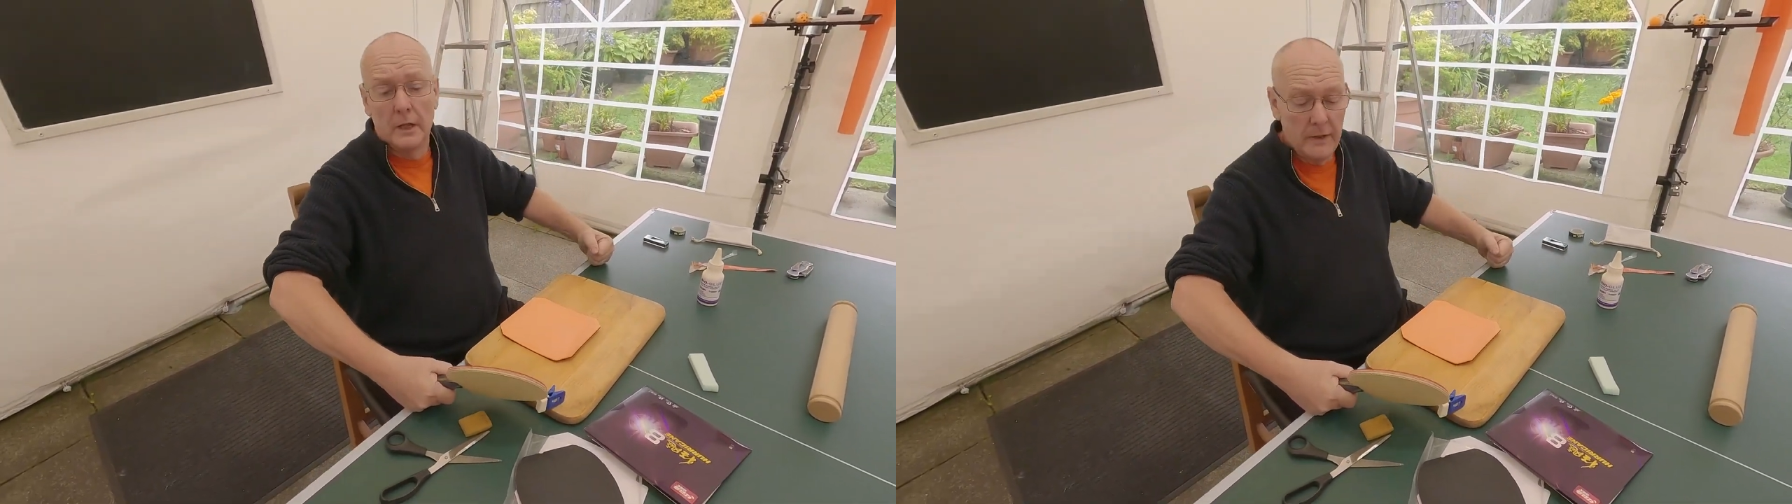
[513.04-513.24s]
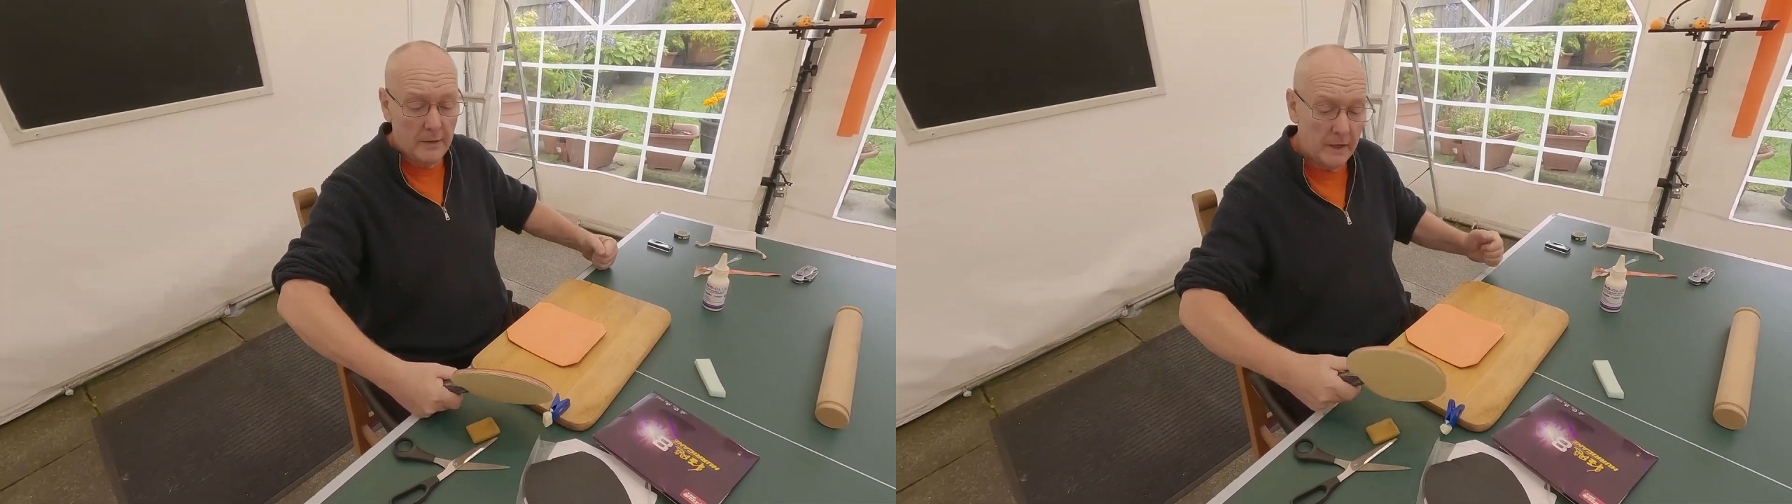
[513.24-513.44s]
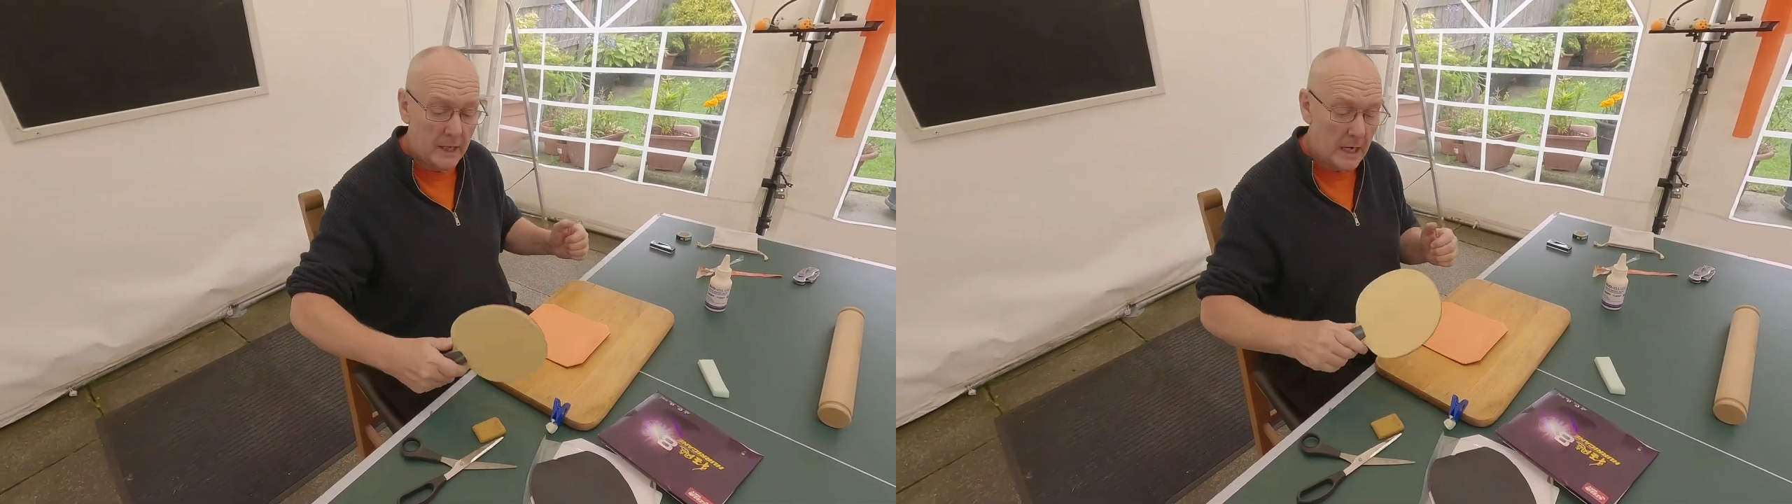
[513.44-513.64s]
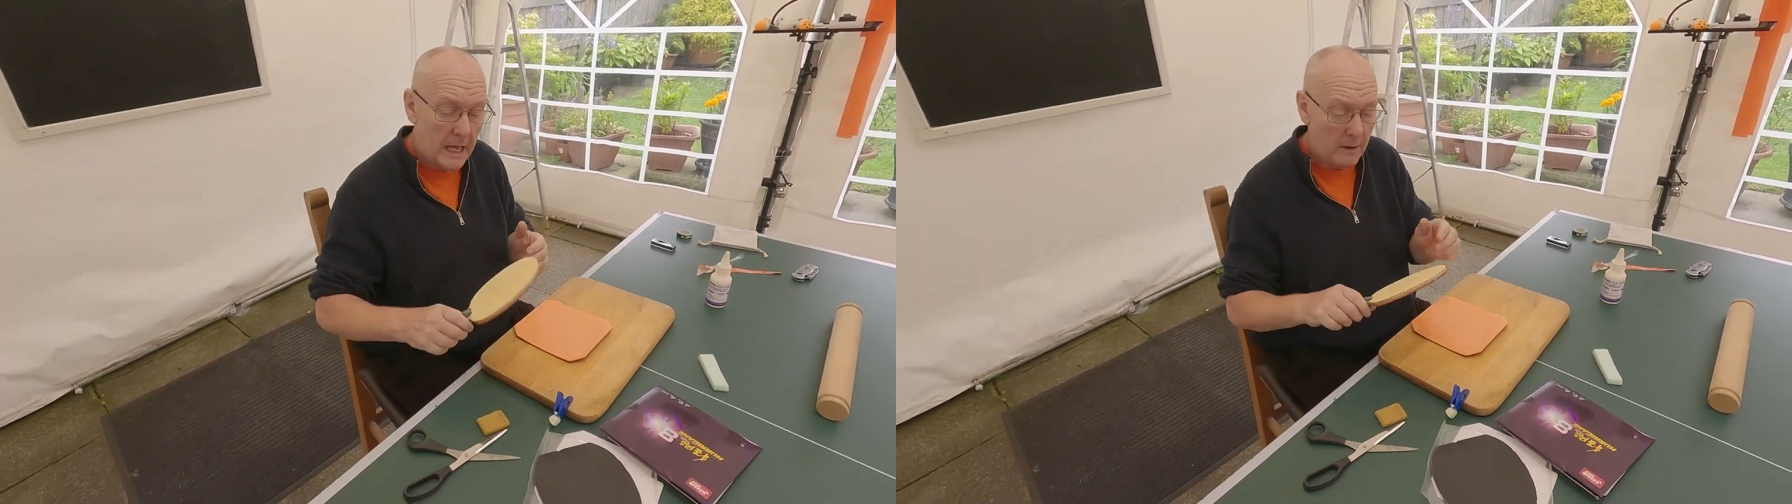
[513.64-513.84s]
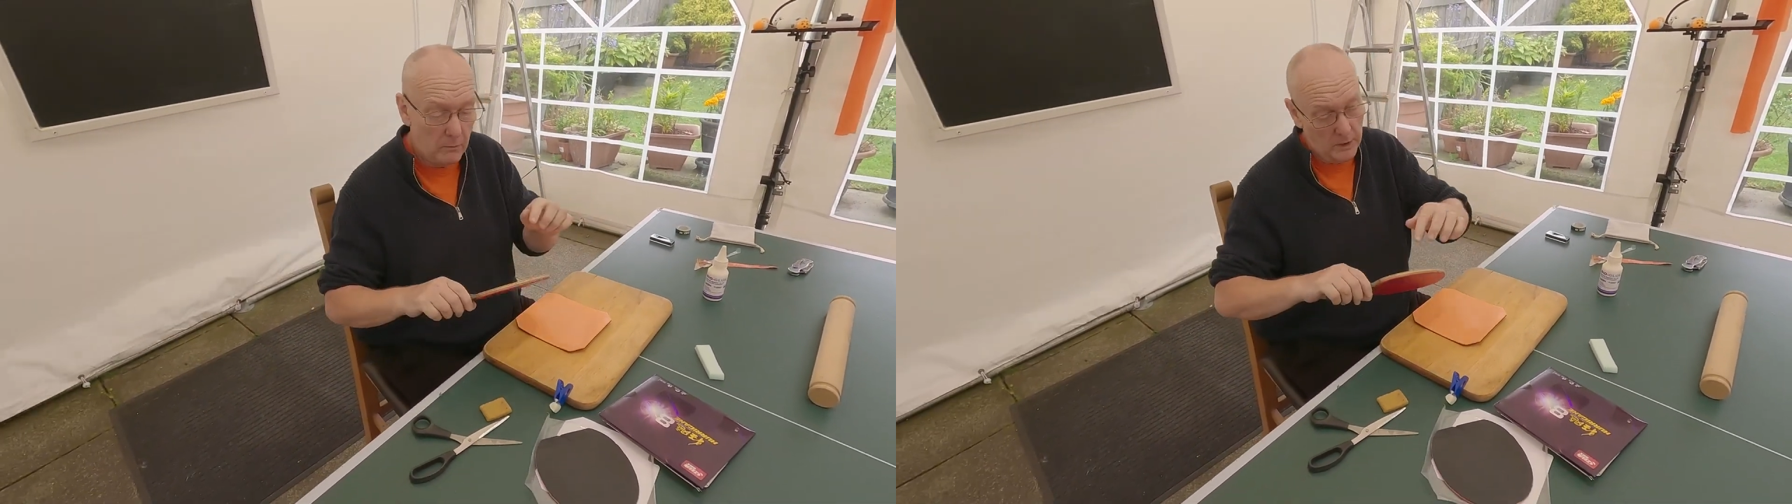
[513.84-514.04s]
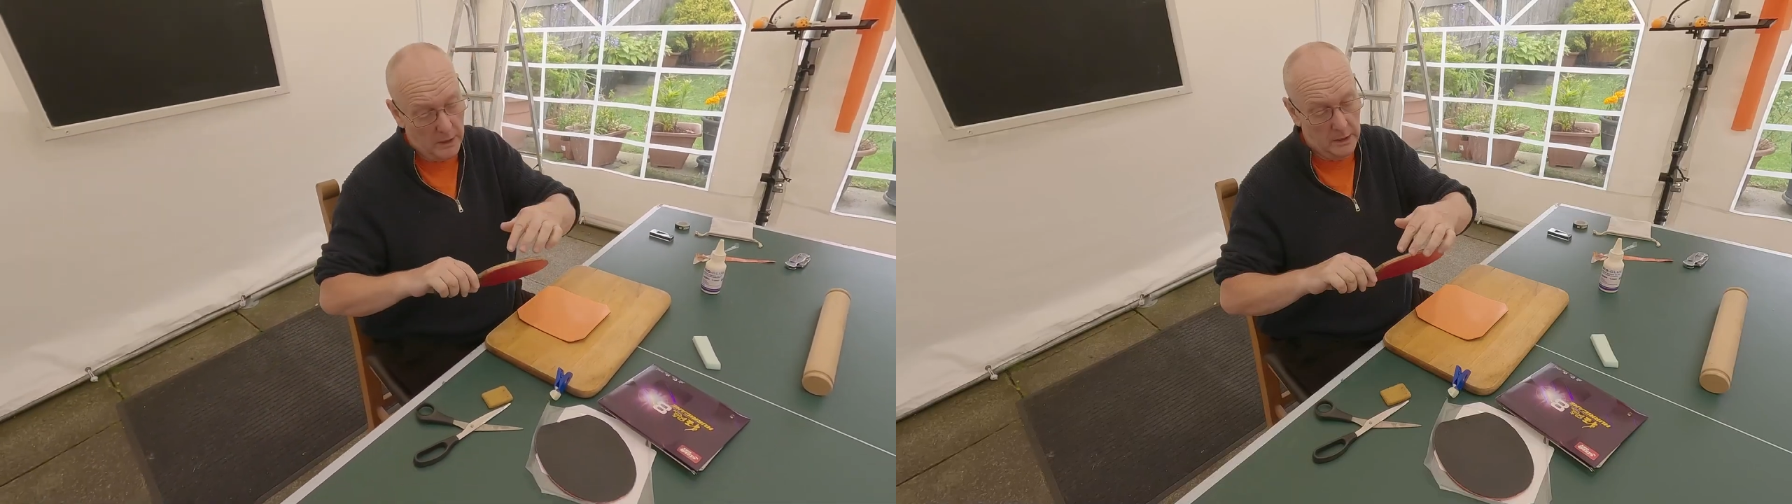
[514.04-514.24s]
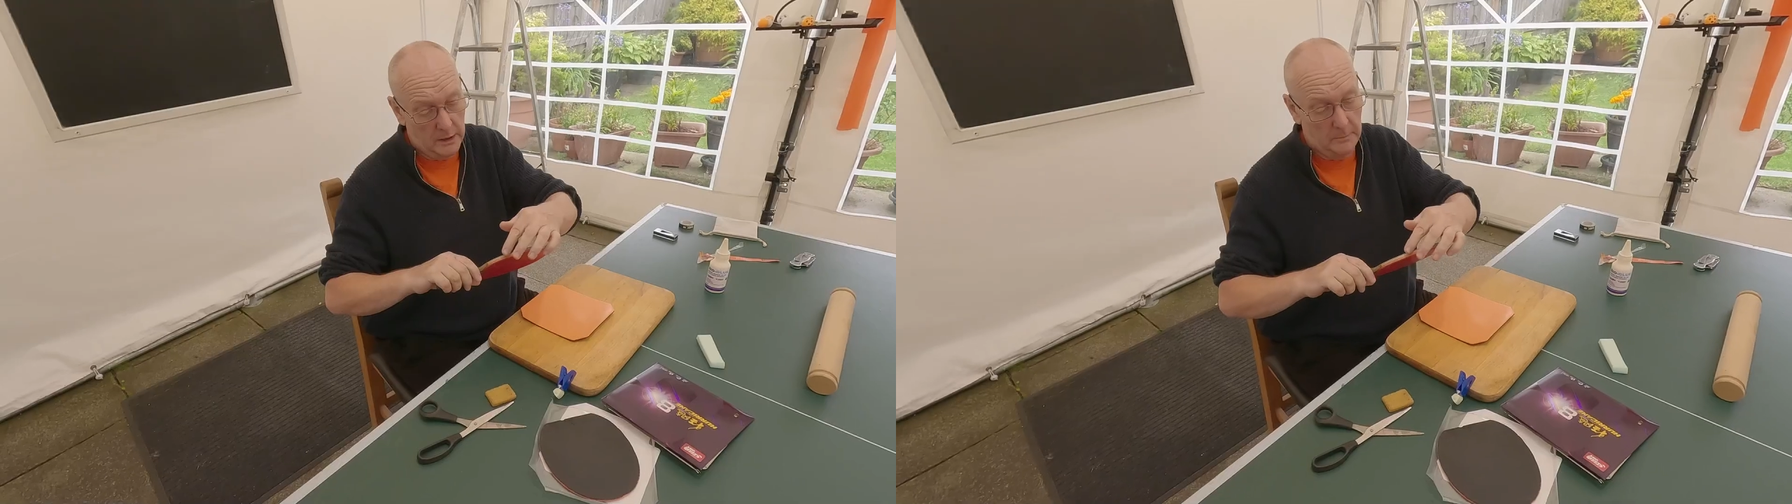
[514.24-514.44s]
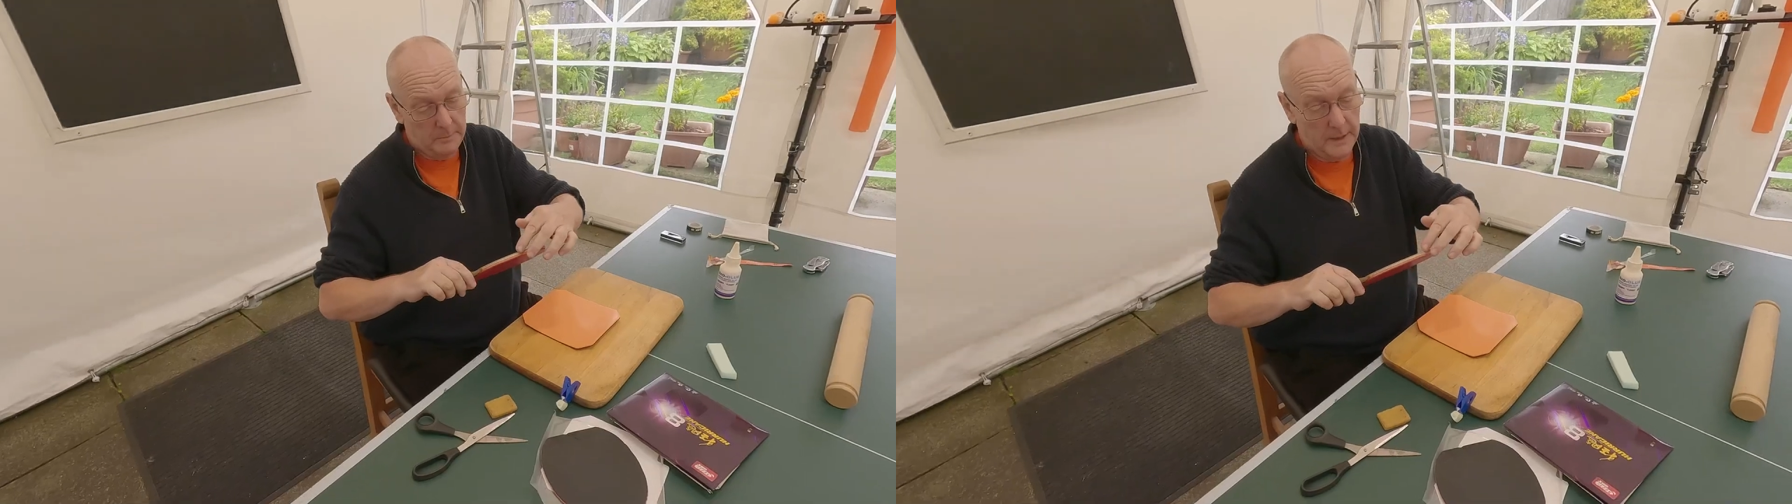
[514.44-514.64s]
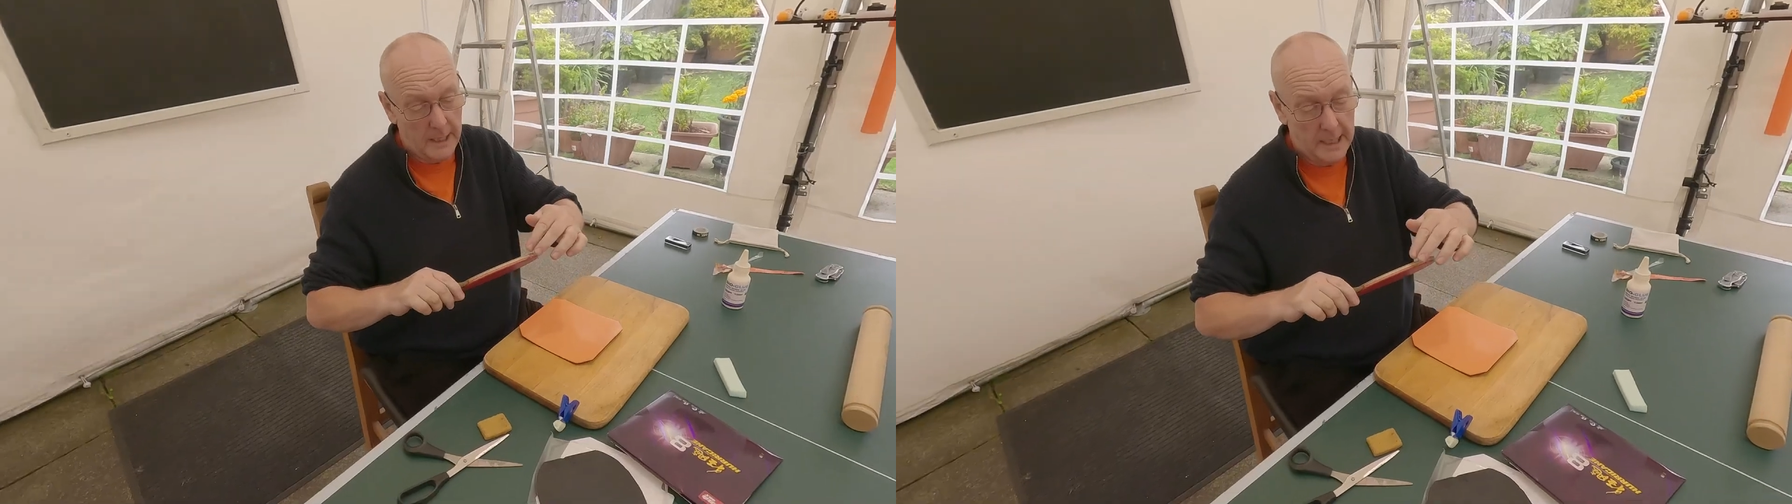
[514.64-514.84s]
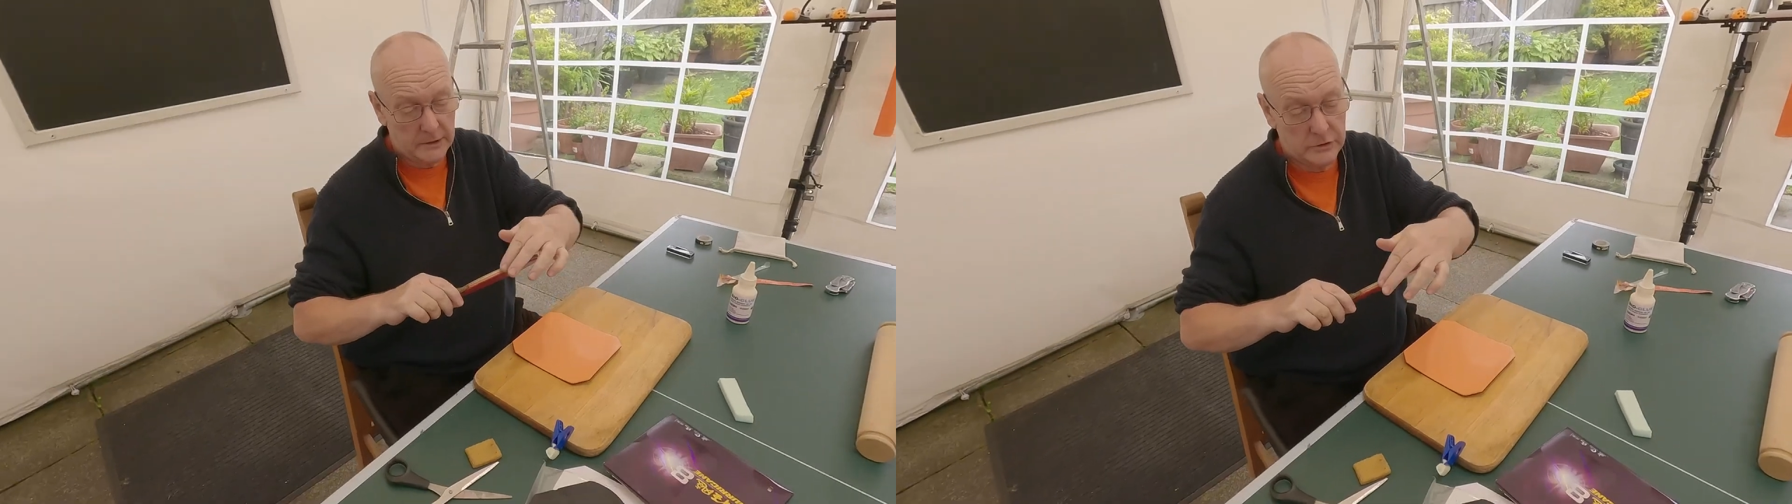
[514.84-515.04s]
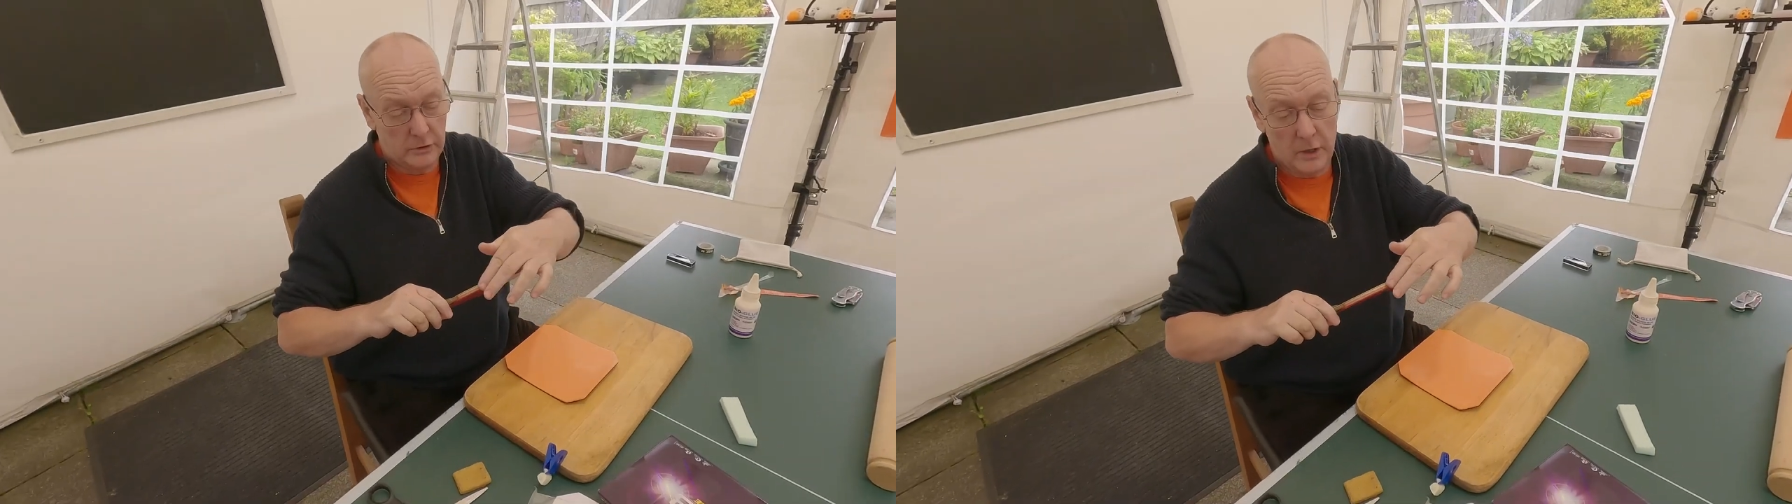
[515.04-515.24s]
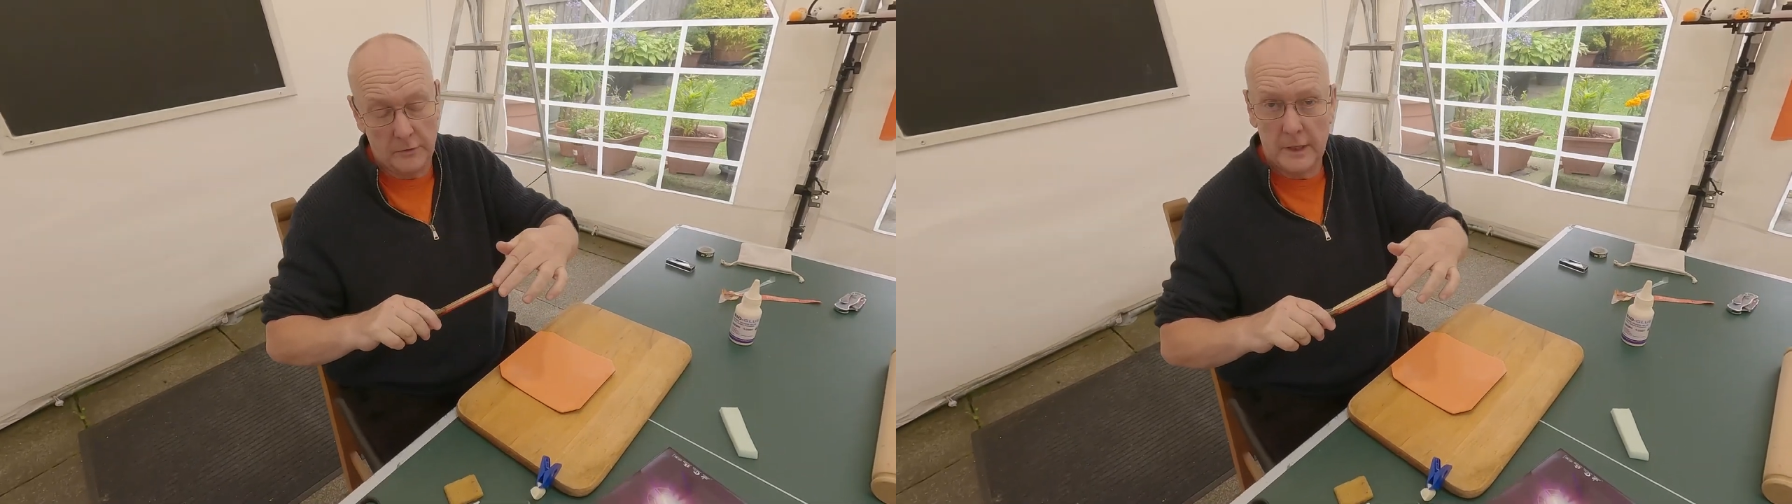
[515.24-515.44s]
then they allow a little bit extra on